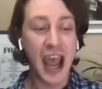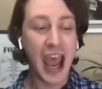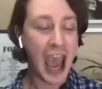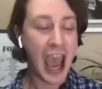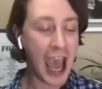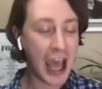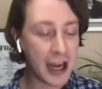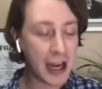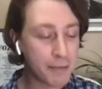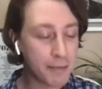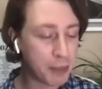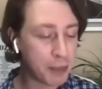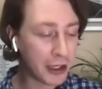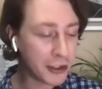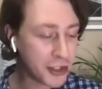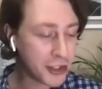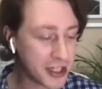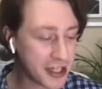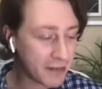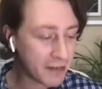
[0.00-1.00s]
and a
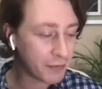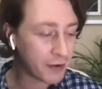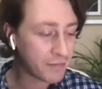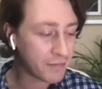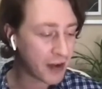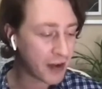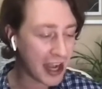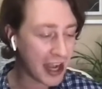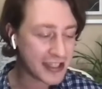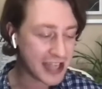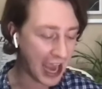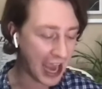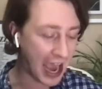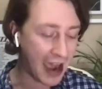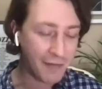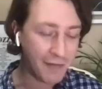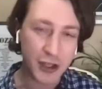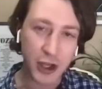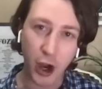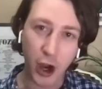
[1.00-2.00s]
bunch of different fans
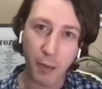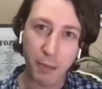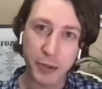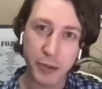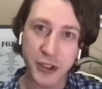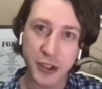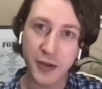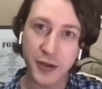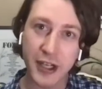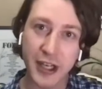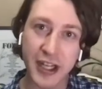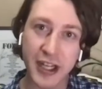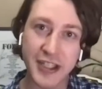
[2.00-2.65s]
have the opportunity